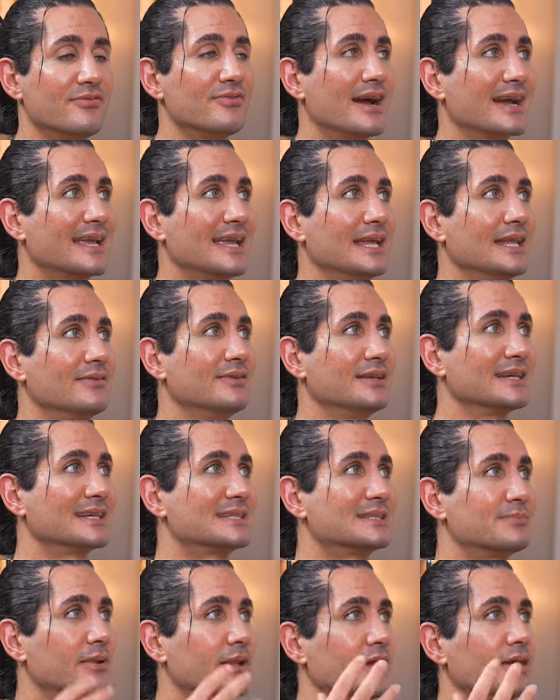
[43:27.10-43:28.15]
I've, I can't even
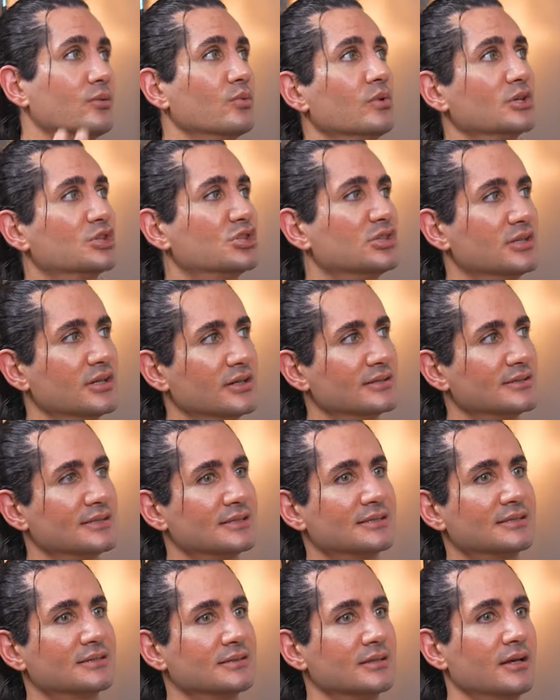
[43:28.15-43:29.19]
explain what she
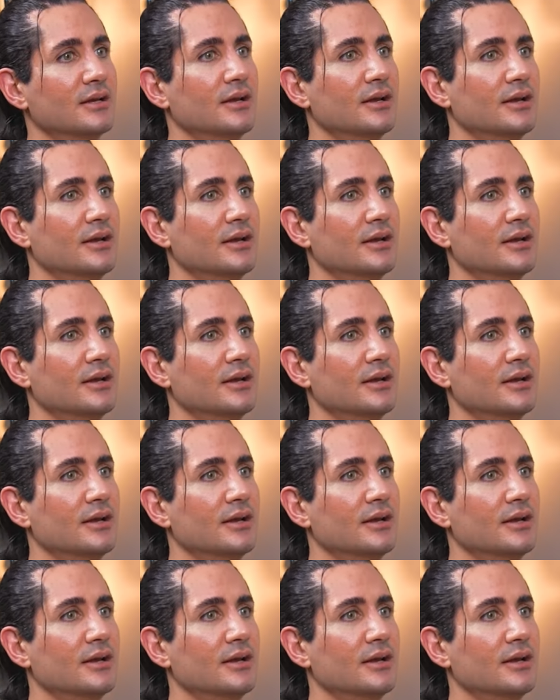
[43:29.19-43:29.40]
does. It's,